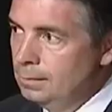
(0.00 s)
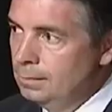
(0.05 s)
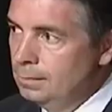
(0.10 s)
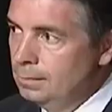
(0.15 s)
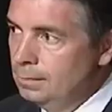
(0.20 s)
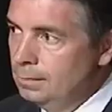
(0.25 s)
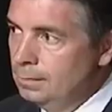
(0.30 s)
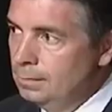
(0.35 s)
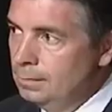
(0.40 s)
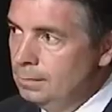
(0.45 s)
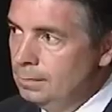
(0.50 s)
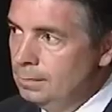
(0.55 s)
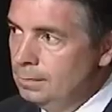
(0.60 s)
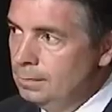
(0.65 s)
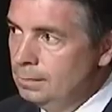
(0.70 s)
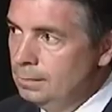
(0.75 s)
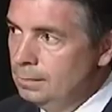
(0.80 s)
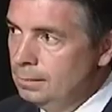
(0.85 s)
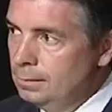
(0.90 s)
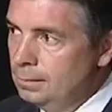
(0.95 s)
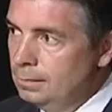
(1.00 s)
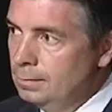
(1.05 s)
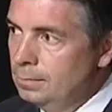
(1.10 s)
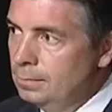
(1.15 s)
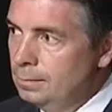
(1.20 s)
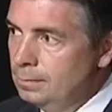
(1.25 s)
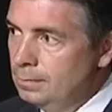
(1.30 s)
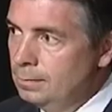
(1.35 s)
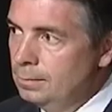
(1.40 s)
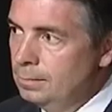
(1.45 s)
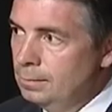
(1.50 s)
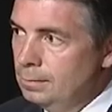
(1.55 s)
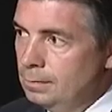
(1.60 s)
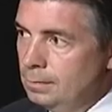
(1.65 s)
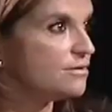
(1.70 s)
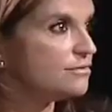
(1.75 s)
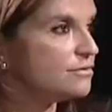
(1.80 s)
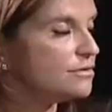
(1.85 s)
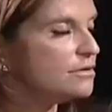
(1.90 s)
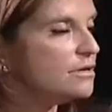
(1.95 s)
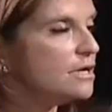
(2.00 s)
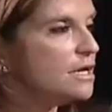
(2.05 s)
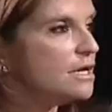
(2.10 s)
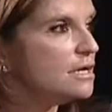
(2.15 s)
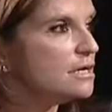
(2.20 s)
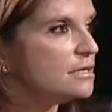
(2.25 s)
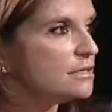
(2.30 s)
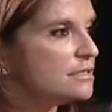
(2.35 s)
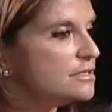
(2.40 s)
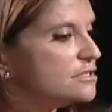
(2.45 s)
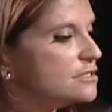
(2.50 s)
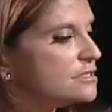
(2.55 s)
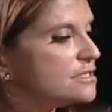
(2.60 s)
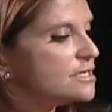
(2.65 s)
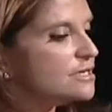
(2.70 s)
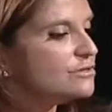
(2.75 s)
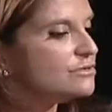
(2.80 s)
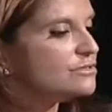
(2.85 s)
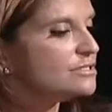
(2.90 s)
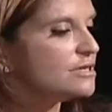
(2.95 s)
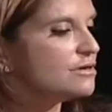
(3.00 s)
Mm-hmm. as opposed to the federal legislators.